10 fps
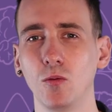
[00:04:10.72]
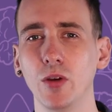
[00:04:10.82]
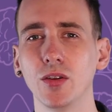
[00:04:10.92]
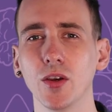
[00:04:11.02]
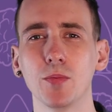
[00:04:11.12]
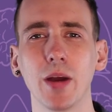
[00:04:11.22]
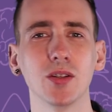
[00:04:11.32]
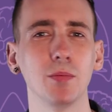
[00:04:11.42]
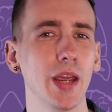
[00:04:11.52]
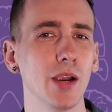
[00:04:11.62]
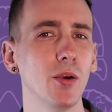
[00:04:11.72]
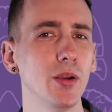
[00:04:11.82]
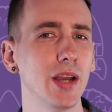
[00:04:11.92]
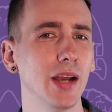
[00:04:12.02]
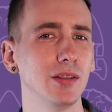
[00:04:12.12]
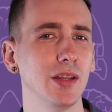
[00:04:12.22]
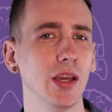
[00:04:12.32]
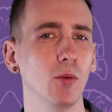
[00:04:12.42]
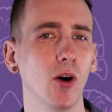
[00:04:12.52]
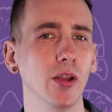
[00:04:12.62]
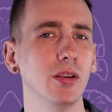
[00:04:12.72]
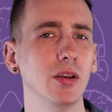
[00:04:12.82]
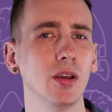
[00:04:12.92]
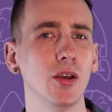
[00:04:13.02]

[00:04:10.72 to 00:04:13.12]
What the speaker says: Research by Shapiro in 1981